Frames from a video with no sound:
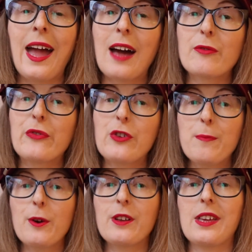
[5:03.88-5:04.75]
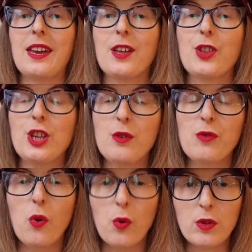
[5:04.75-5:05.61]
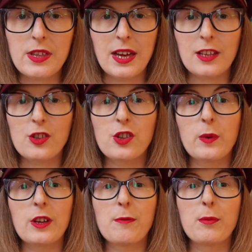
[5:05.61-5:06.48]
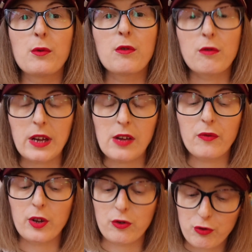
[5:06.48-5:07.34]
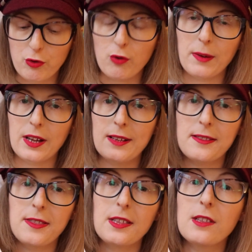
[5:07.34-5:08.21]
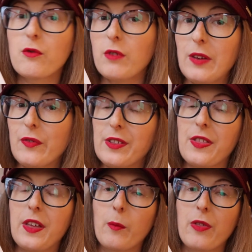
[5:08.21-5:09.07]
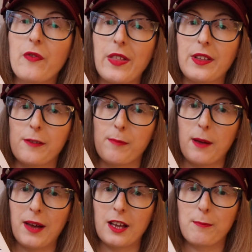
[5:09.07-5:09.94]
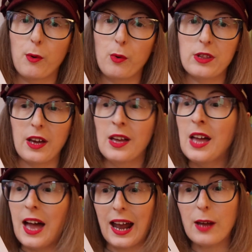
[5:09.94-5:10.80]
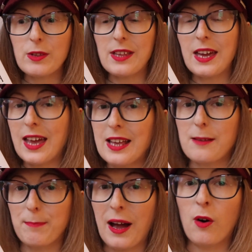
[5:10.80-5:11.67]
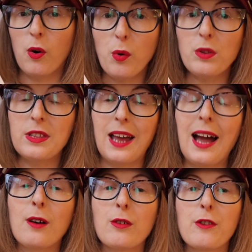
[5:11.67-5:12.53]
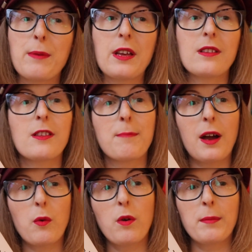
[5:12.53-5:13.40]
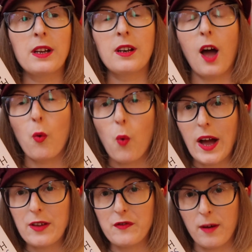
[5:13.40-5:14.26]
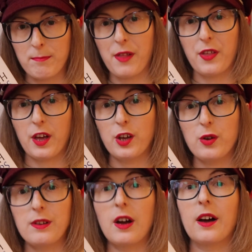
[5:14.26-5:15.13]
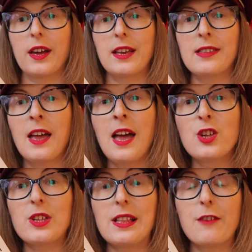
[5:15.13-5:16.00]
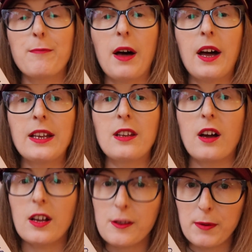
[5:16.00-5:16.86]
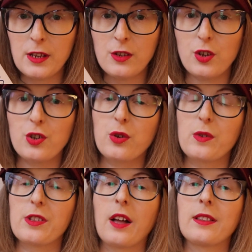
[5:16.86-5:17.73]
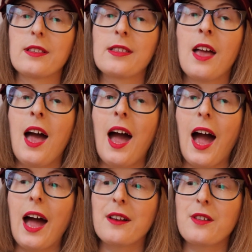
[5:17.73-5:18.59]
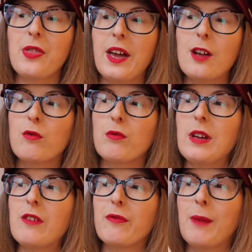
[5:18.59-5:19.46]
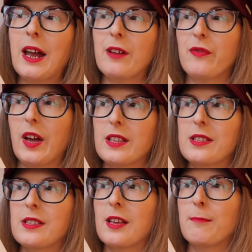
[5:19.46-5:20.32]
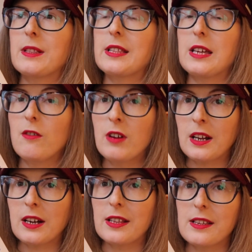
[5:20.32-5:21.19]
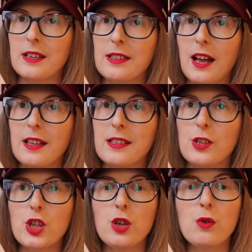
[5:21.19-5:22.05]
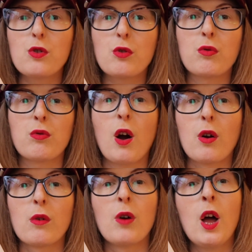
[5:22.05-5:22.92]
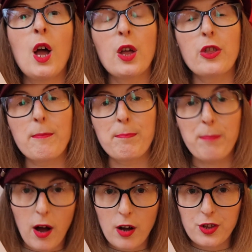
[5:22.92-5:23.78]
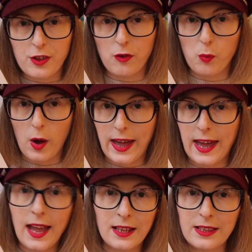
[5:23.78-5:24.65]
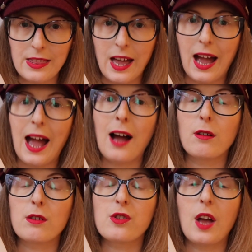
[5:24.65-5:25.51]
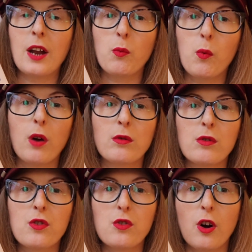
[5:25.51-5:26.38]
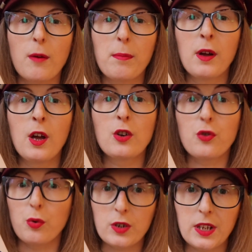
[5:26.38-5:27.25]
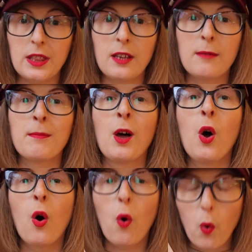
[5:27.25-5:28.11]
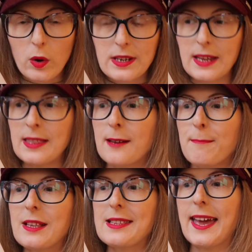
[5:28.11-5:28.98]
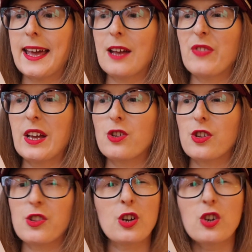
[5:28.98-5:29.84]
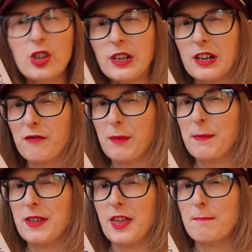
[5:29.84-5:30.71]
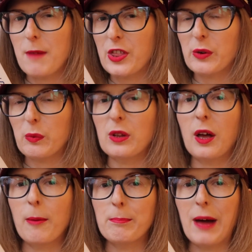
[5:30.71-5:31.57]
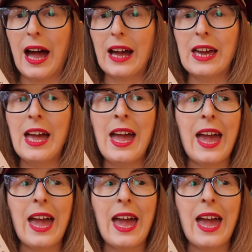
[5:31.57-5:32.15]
I have a few books here that use hauntings to explore grief and trauma. So this is Grief is a Thing with Feathers by Max Porter. And I would say it is about a haunted house because it's about a woman, a wife, a mother who dies. She's left behind her husband and two sons, and their grief manifests and materializes as this huge crow that barges its way into their house and won't stop taunting them, haunting them, saying if they just are good enough, maybe their mother will come back.